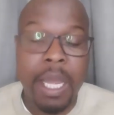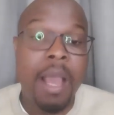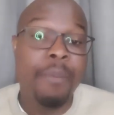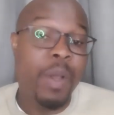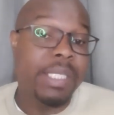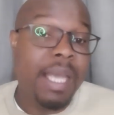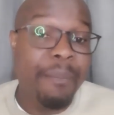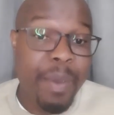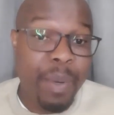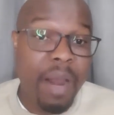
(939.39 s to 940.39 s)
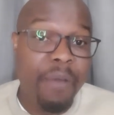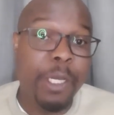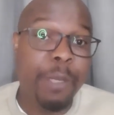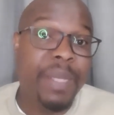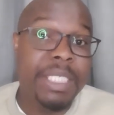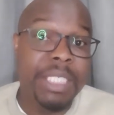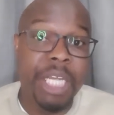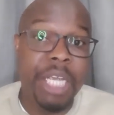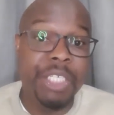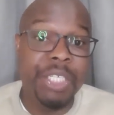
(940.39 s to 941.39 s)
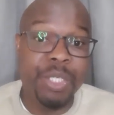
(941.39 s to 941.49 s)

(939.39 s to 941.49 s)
because some people affordability changes.